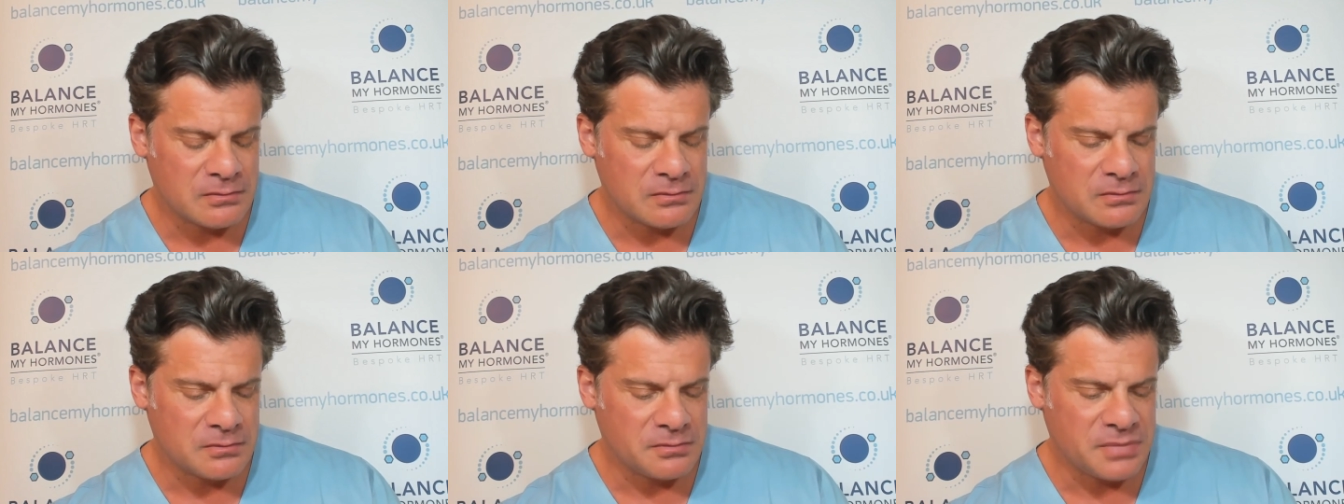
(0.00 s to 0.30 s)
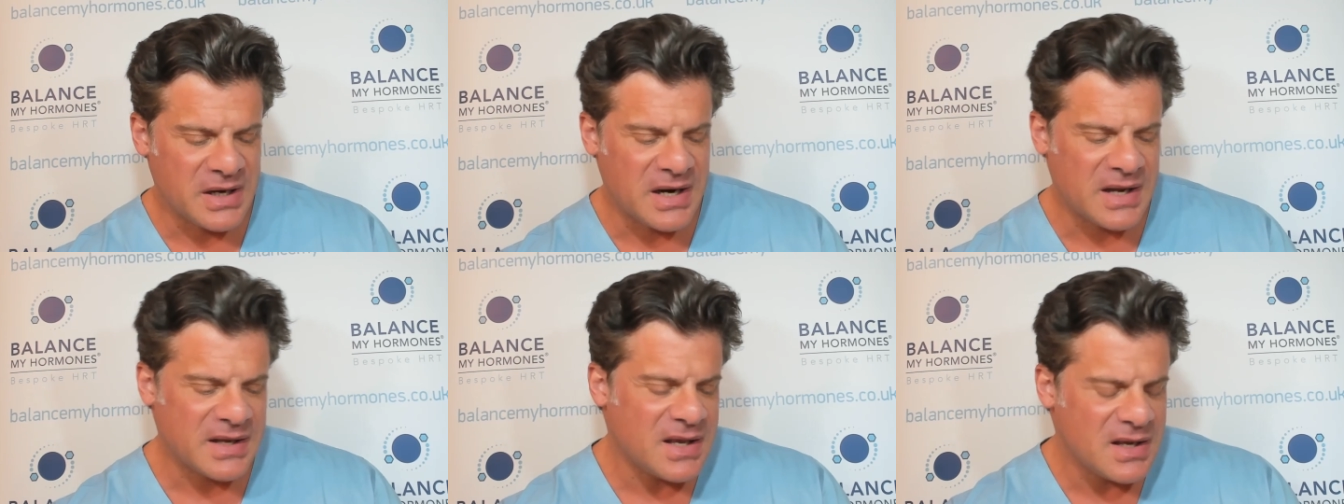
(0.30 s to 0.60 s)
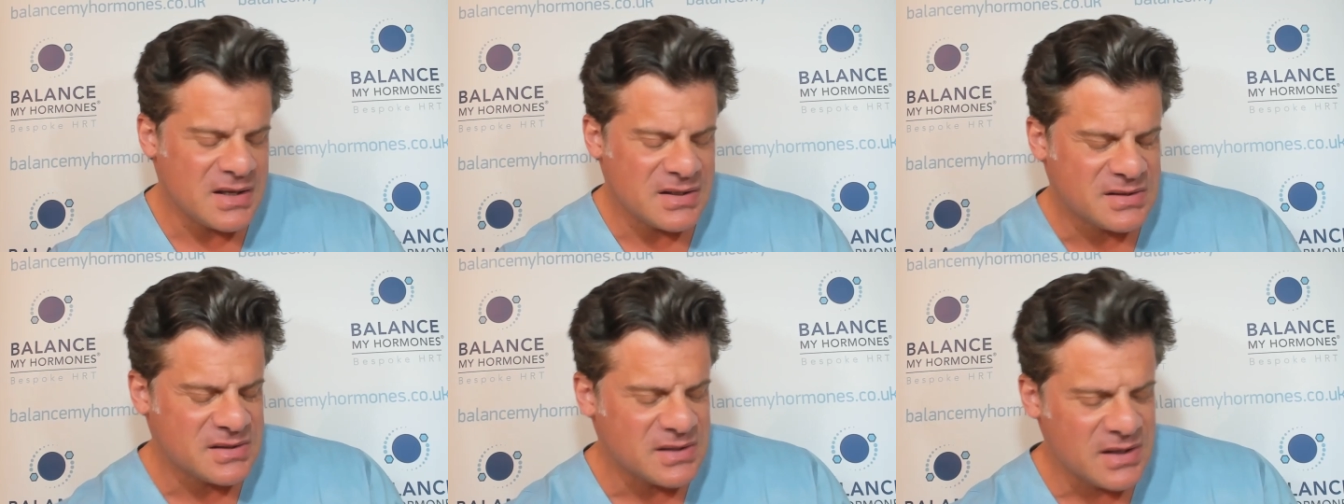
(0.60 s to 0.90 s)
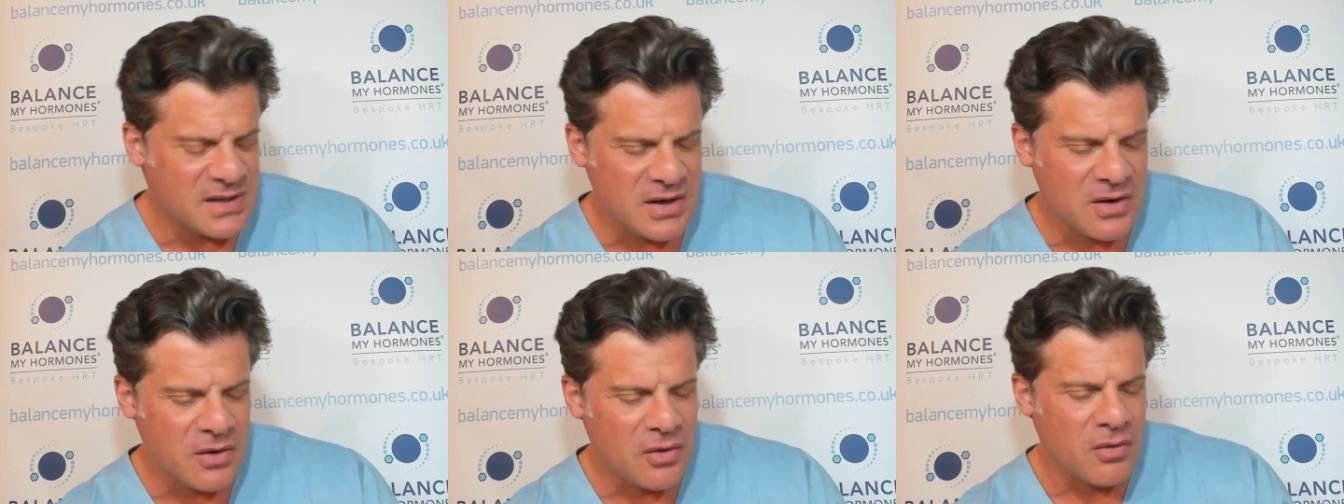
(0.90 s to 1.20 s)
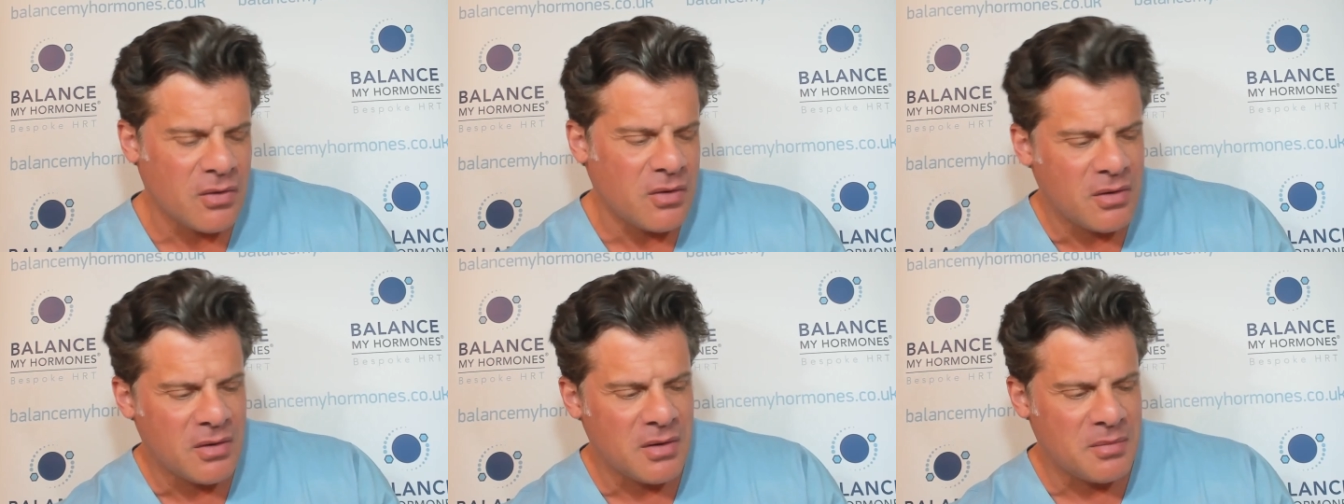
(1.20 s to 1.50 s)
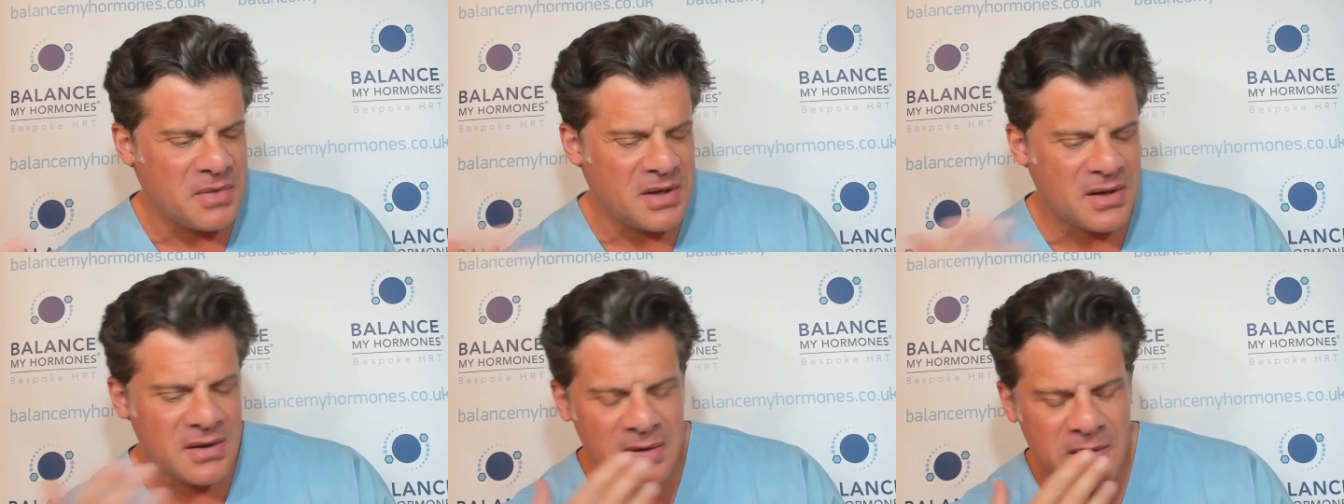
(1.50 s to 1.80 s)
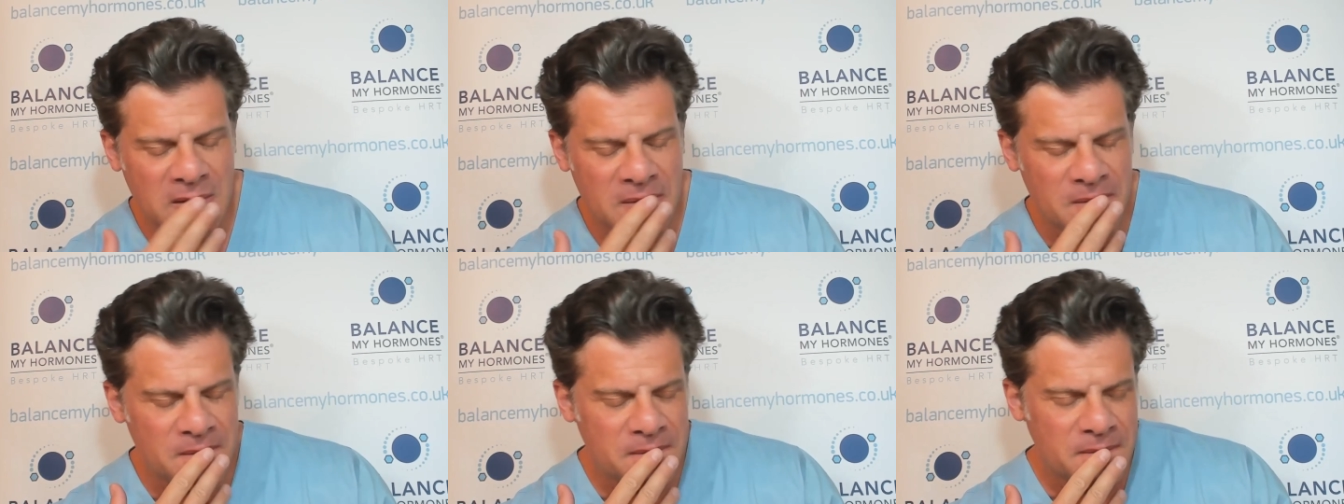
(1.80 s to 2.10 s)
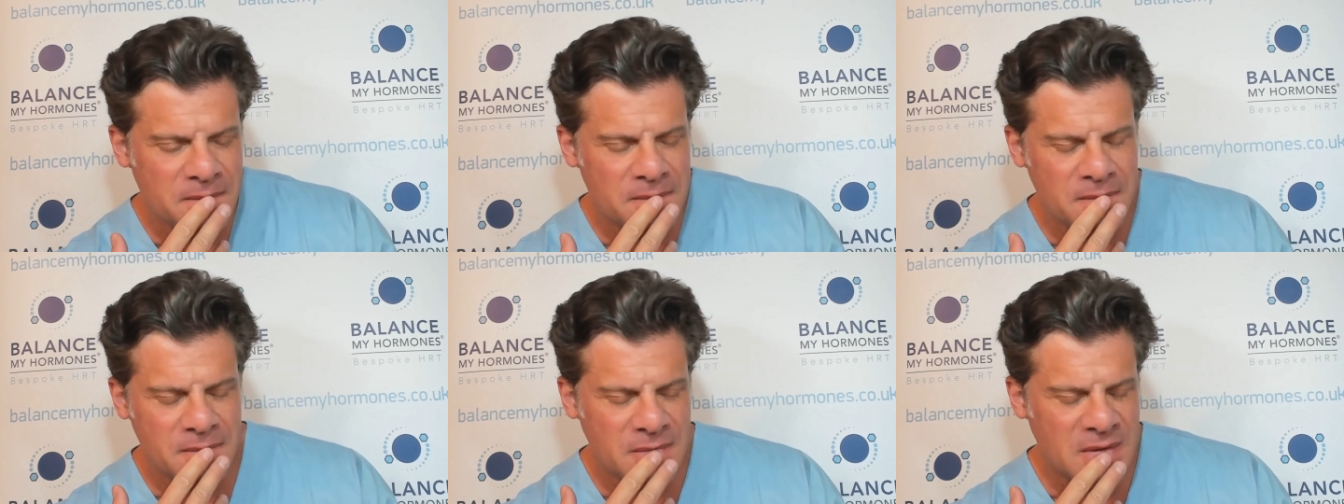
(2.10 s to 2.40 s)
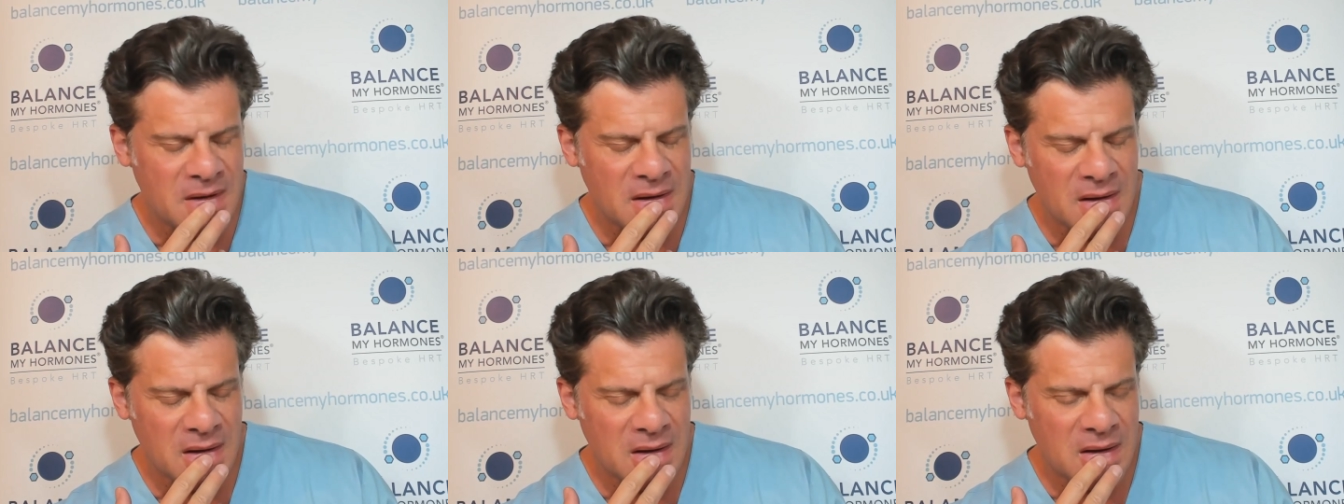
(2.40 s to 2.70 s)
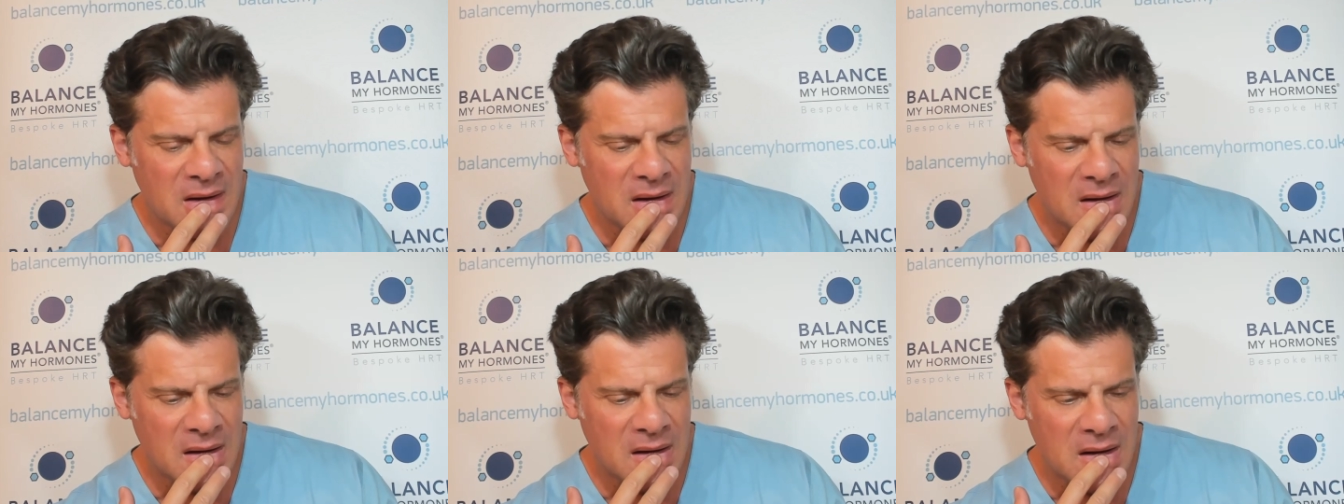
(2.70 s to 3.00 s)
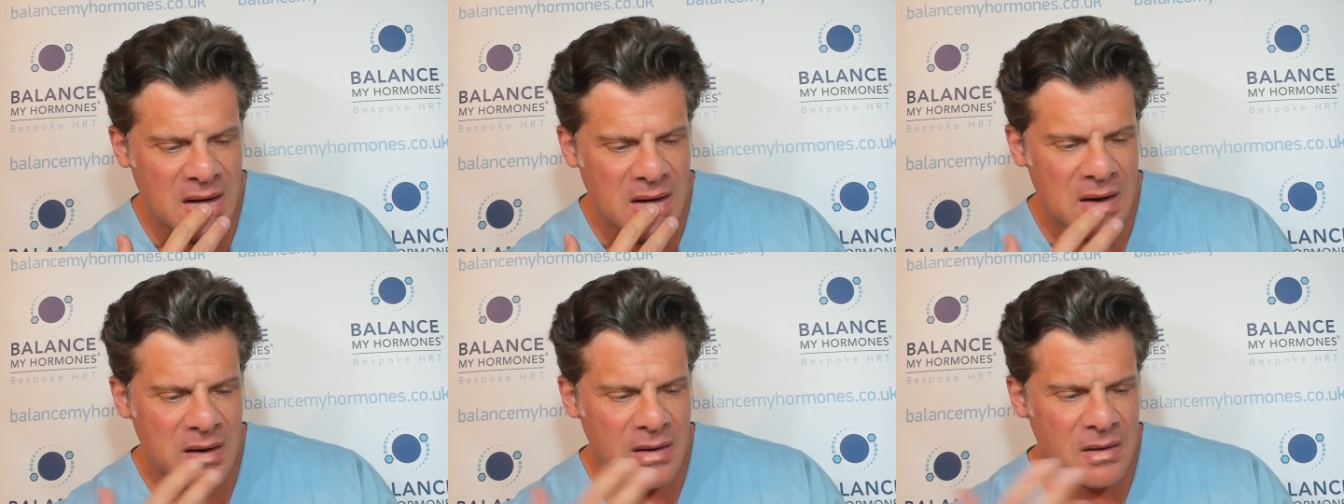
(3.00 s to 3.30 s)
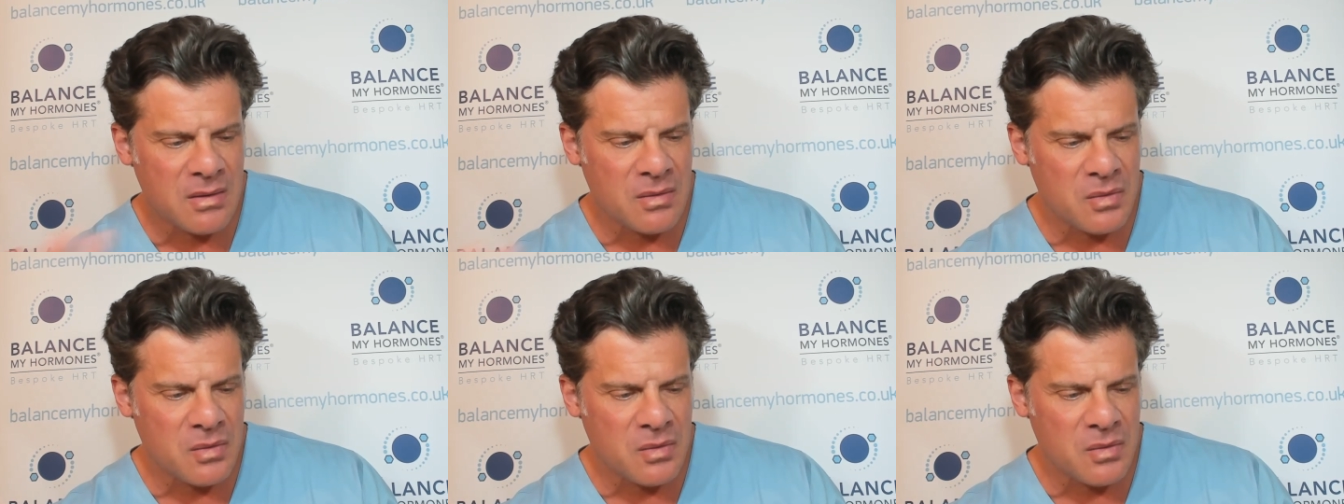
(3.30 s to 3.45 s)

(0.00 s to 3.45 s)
but I guess, uh, I mean, uh,